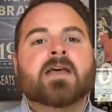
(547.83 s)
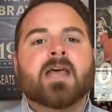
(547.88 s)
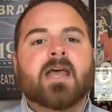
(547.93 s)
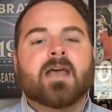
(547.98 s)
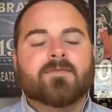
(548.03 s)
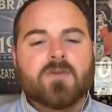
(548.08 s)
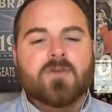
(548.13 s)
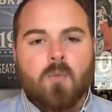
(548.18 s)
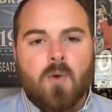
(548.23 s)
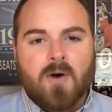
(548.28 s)

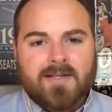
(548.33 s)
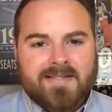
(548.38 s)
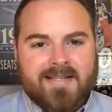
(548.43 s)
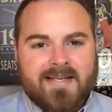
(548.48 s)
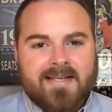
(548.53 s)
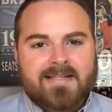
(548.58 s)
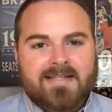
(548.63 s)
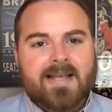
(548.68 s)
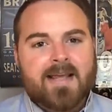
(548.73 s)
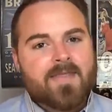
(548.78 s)
If you want
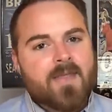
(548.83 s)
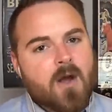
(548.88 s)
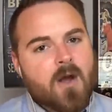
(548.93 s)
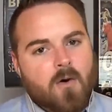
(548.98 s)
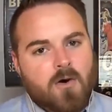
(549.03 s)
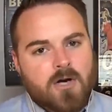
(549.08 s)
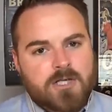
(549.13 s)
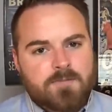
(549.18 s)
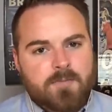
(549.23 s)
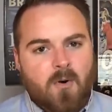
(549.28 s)
Tennessee at the
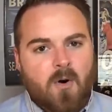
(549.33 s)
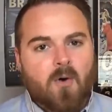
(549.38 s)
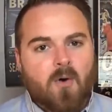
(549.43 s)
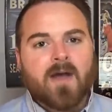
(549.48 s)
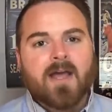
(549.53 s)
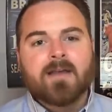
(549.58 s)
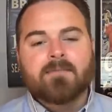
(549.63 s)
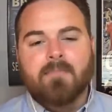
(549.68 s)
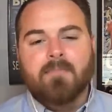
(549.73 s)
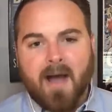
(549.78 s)
Orange Bowl
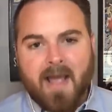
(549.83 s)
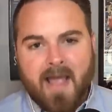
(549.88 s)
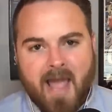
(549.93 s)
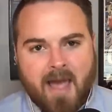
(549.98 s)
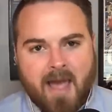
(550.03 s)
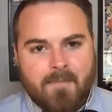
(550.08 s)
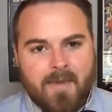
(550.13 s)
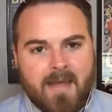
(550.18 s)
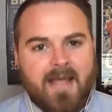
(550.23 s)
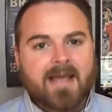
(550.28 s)
in
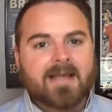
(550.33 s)
Miami,